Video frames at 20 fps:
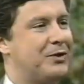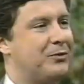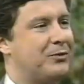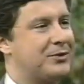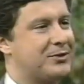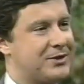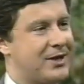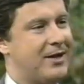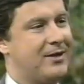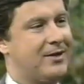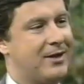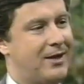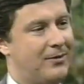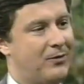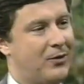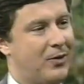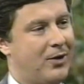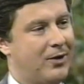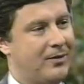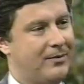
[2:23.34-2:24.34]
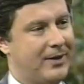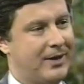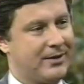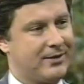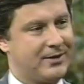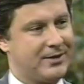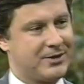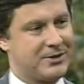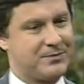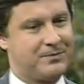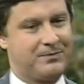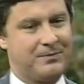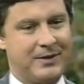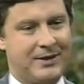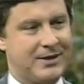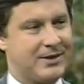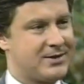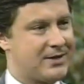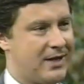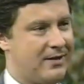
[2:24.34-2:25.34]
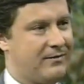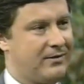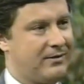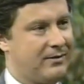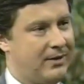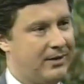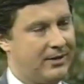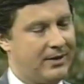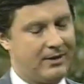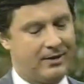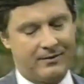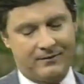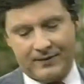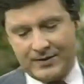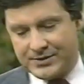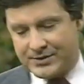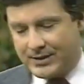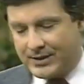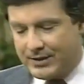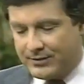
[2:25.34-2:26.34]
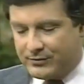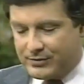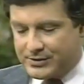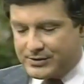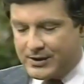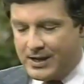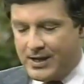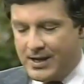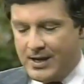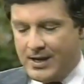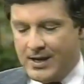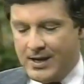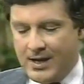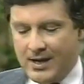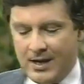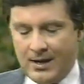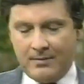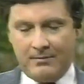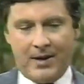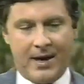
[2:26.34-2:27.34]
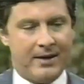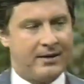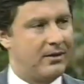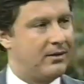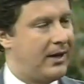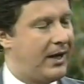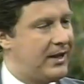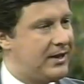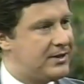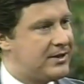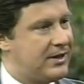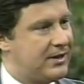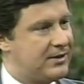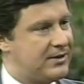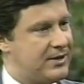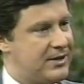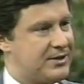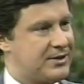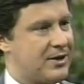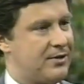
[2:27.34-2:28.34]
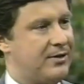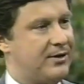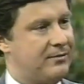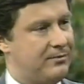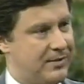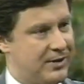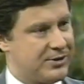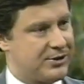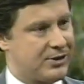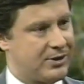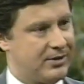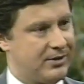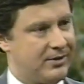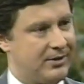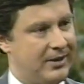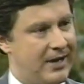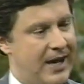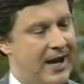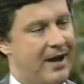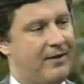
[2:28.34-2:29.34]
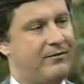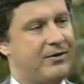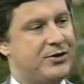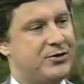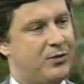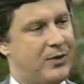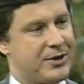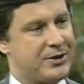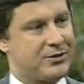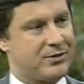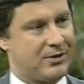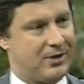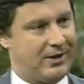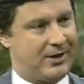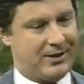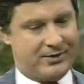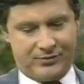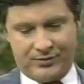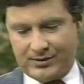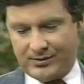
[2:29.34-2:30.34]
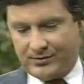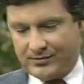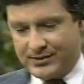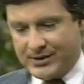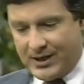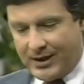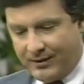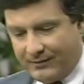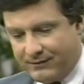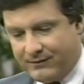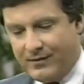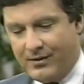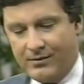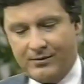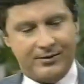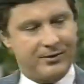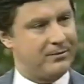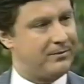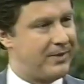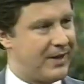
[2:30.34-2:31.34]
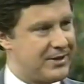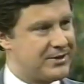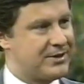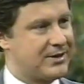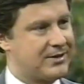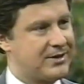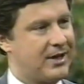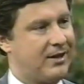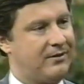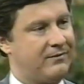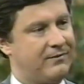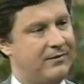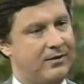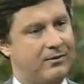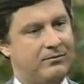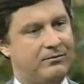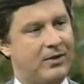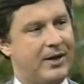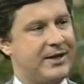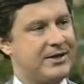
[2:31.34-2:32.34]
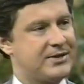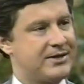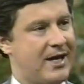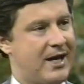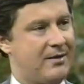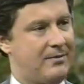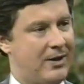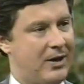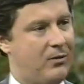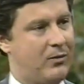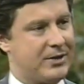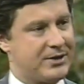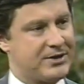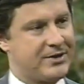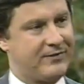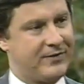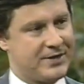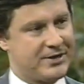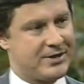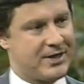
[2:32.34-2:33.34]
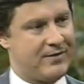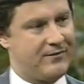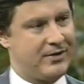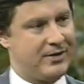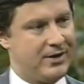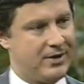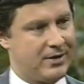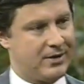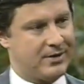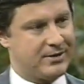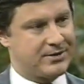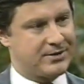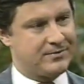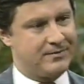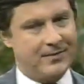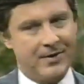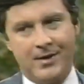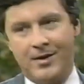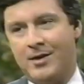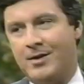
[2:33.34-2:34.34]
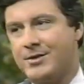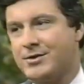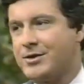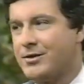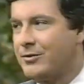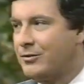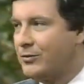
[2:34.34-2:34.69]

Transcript: will say that I'm wrong about this because they have a, a vested interest. Sure. By A T and T's own admission, the average Western Electric telephone, your basic telephone, breaks down about once every seven years. Hmm. So the